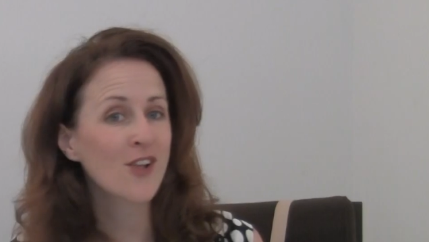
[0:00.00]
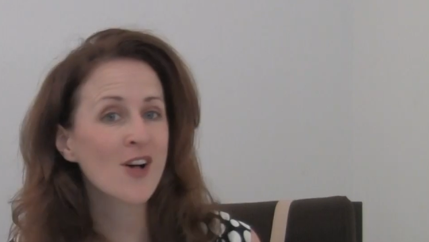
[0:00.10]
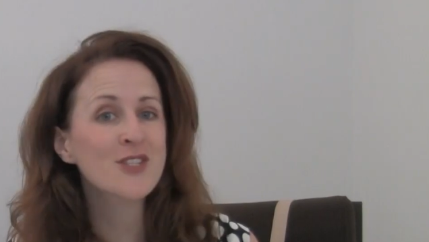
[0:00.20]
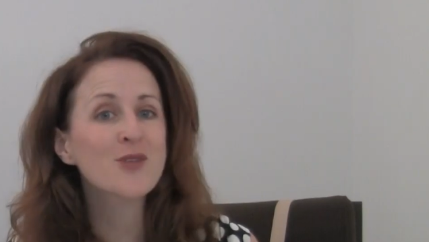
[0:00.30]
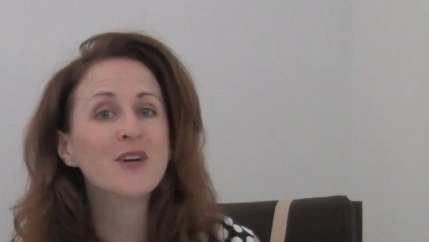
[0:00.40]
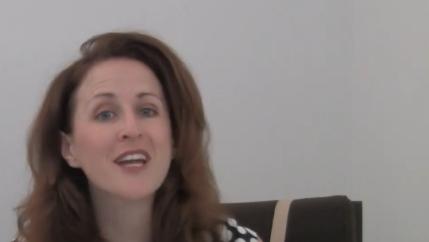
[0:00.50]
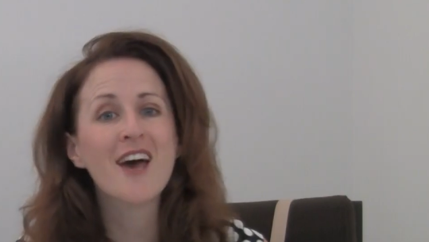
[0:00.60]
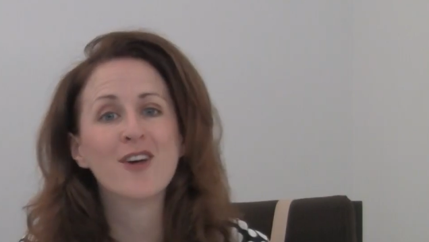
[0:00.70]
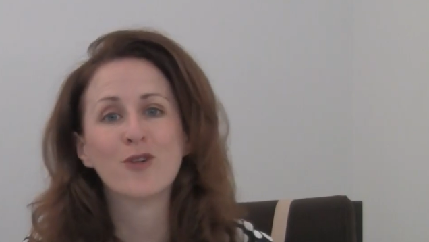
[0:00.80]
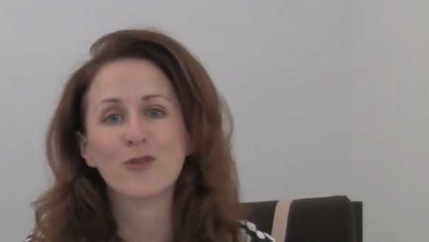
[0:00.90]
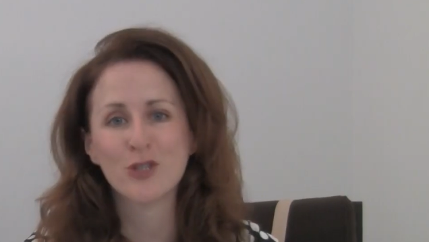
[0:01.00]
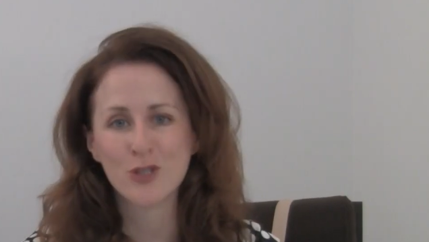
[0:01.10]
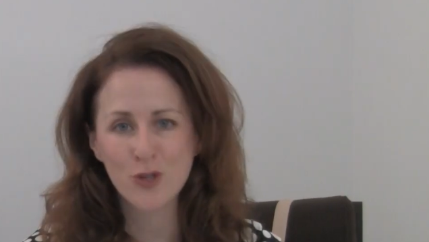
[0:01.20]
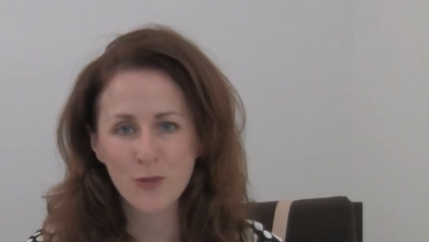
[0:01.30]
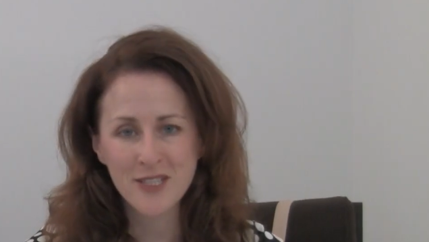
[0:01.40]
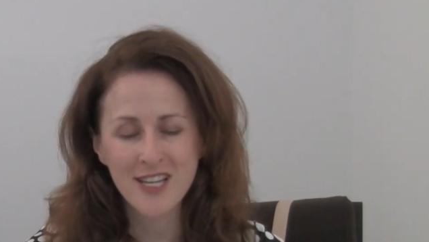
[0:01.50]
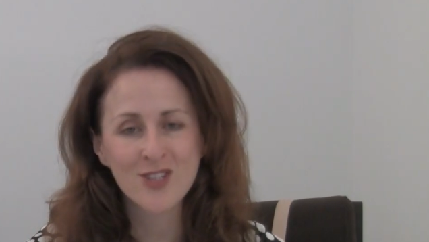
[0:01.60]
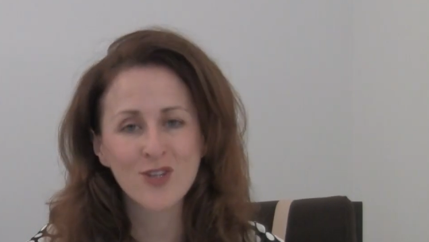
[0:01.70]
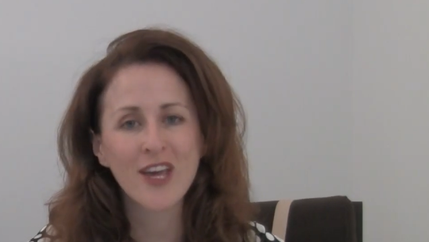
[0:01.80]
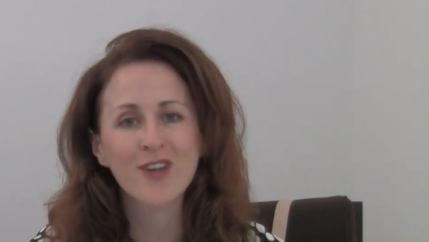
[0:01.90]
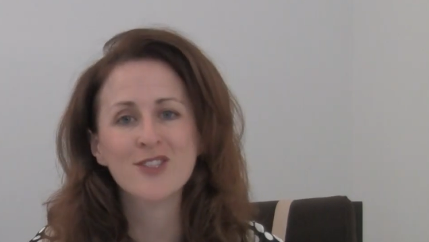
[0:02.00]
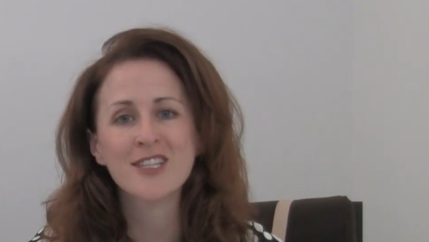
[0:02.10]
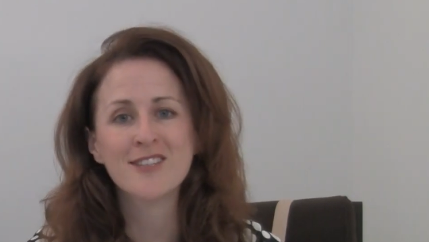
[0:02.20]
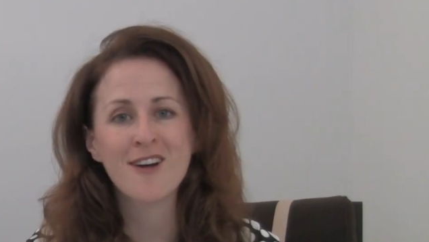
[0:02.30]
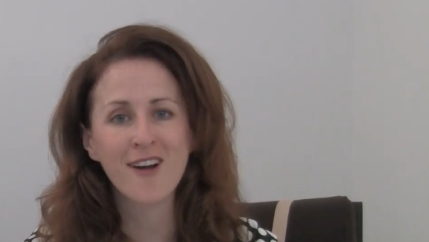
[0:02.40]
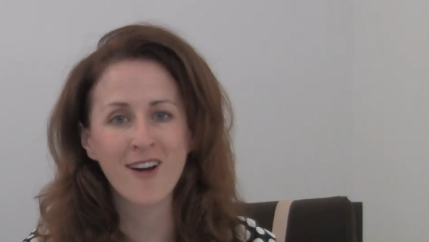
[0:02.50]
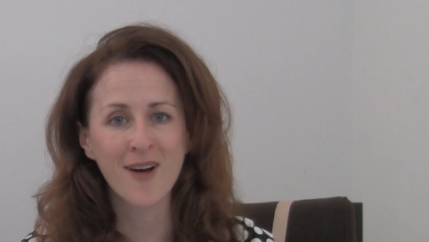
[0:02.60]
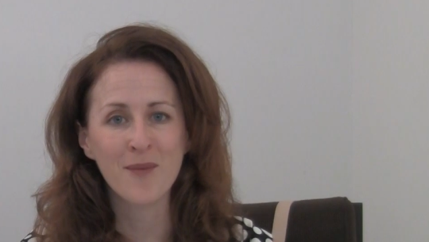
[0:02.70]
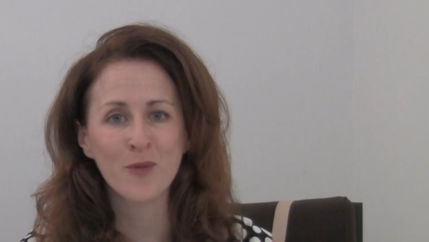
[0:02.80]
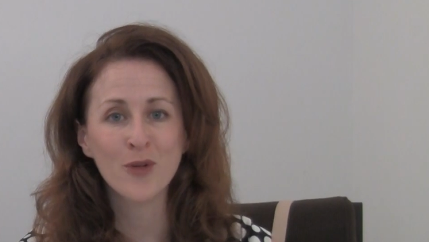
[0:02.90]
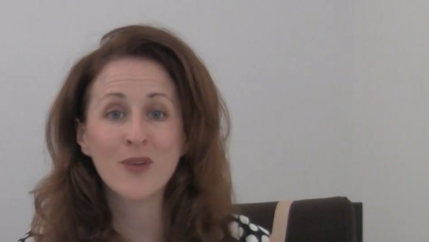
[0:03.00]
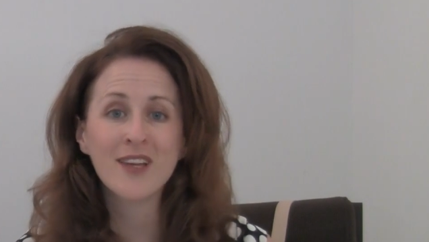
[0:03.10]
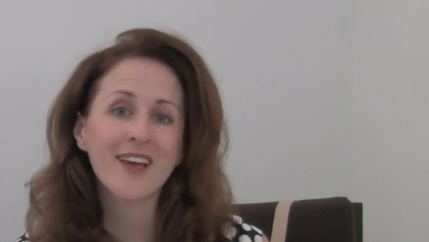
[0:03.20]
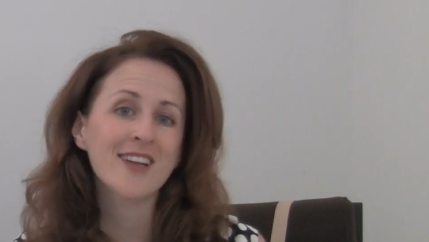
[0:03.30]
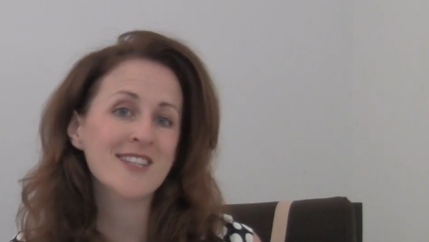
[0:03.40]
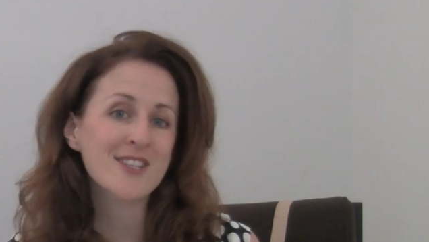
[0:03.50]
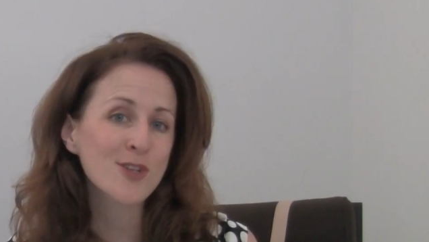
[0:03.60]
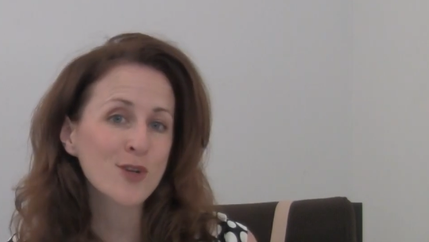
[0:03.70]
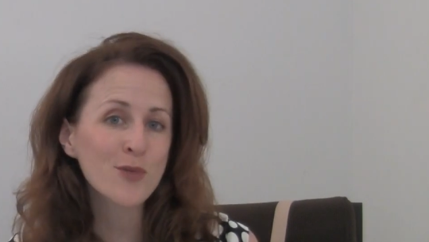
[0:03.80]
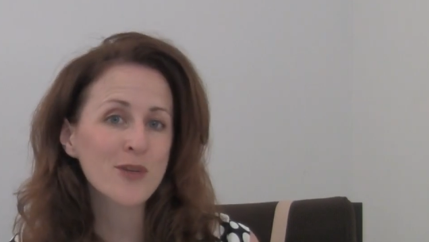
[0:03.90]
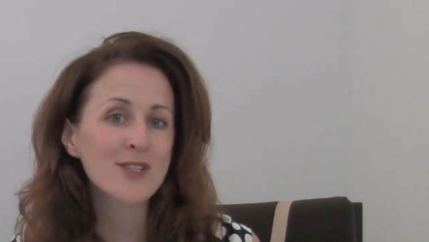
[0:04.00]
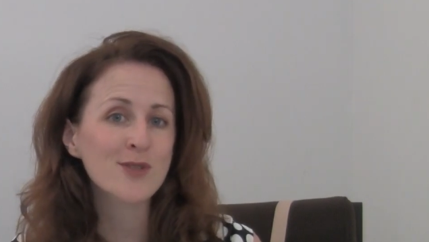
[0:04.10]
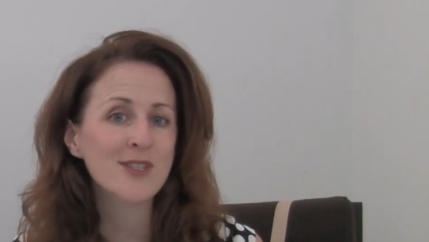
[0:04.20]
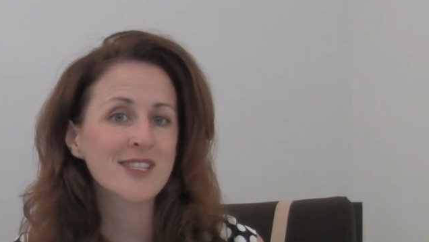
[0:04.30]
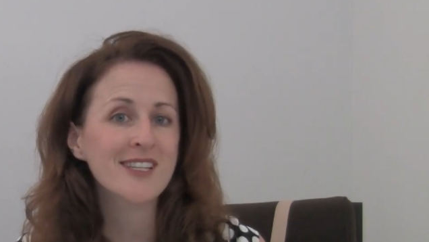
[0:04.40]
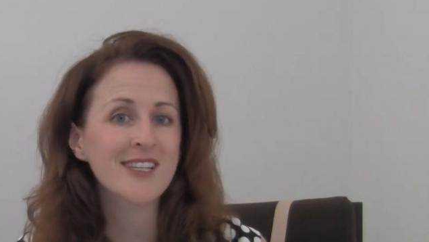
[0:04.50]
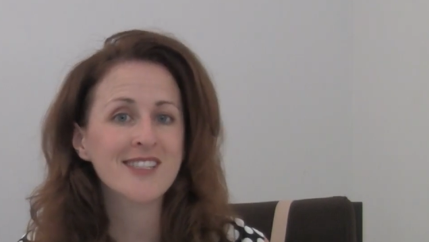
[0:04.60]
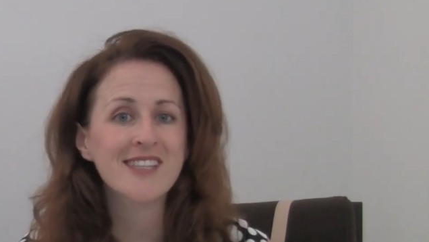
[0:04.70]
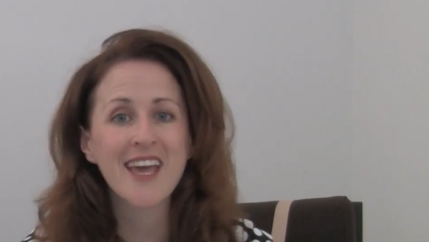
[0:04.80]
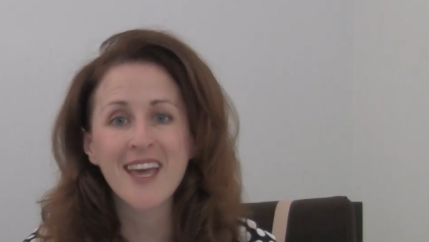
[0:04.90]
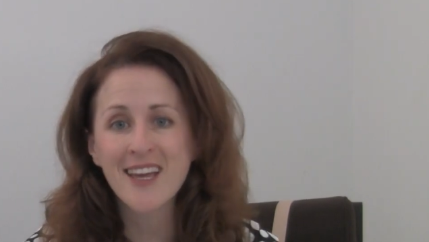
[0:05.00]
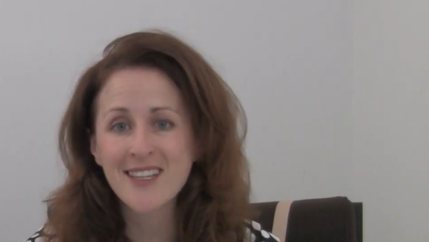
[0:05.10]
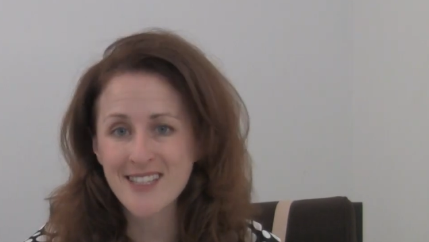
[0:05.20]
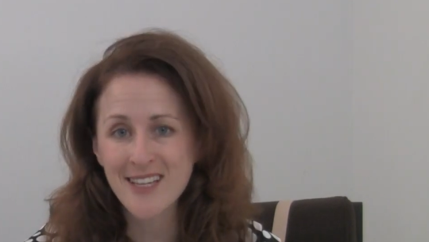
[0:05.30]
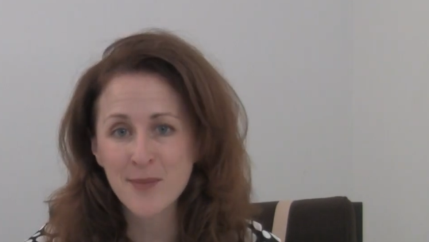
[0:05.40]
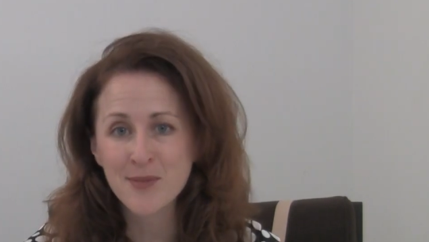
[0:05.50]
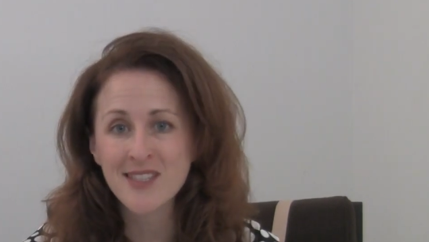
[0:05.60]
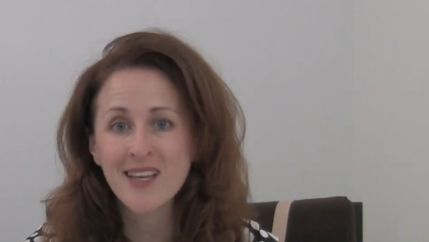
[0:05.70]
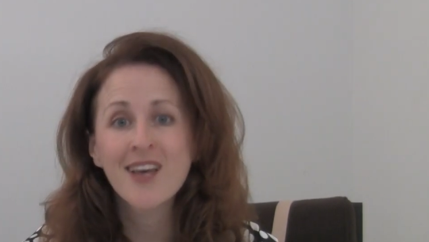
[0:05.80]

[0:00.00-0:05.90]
You'll also want to head over to truepotentialcounseling.com where you can get additional resources and tips